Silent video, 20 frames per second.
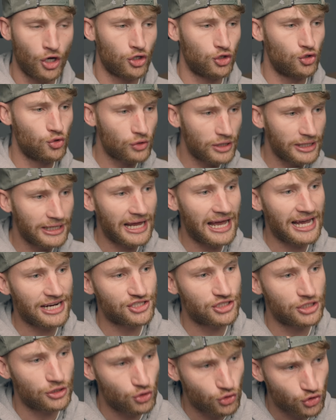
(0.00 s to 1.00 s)
you can
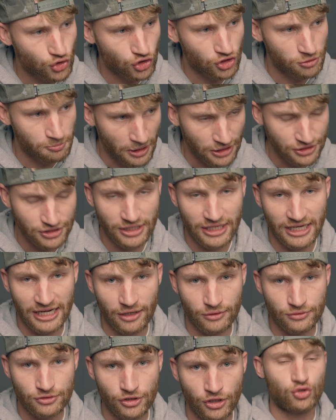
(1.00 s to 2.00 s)
actually use your spot
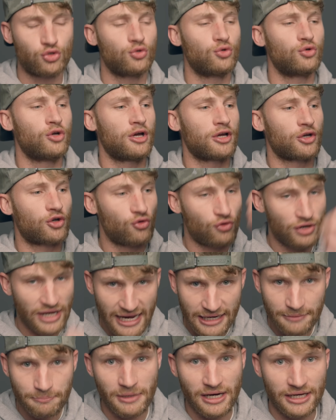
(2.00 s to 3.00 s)
account to
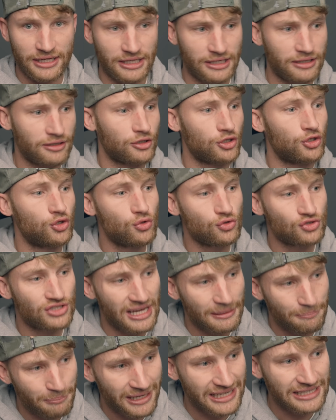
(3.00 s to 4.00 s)
create money, use
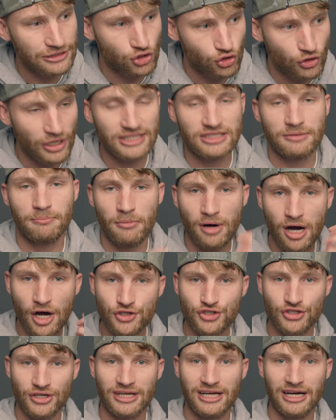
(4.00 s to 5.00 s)
that money to create a
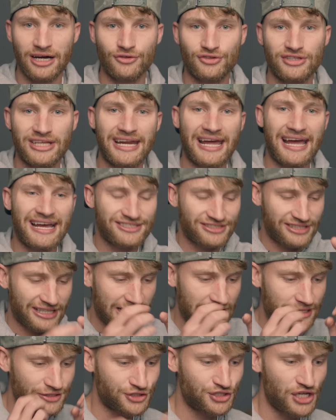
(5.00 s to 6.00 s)
margin account that has
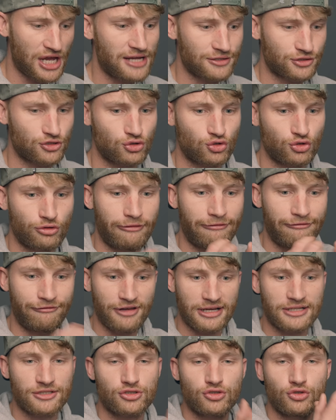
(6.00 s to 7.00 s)
the intent to
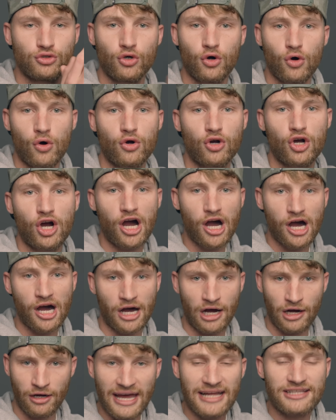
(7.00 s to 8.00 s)
fix your
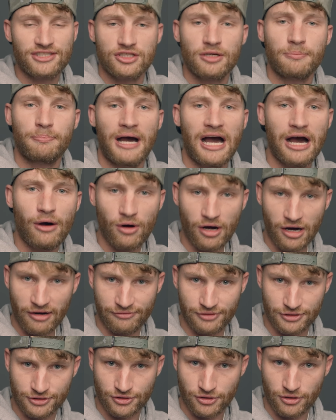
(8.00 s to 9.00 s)
car. That's the power
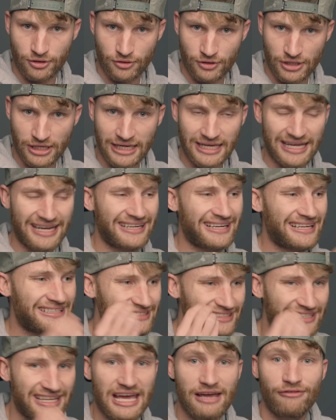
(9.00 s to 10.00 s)
of it, okay?
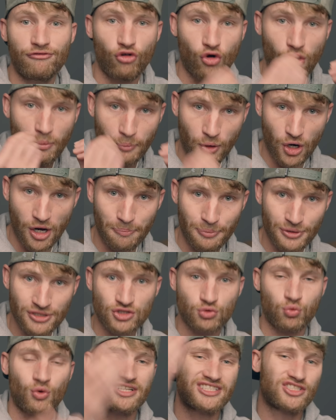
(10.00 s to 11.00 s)
it's there for a
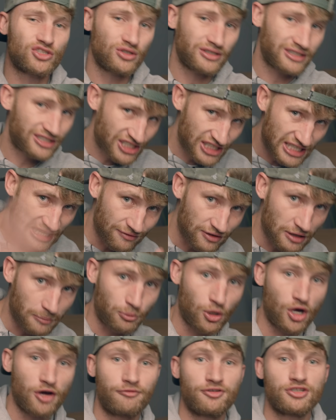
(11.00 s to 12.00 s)
purpose. Once you achieve the
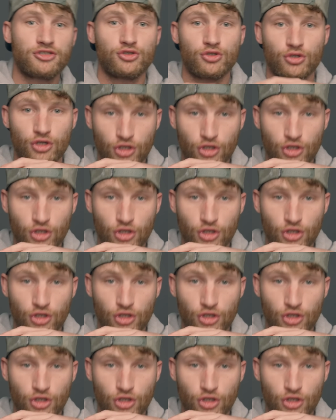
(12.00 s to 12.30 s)
purpose, you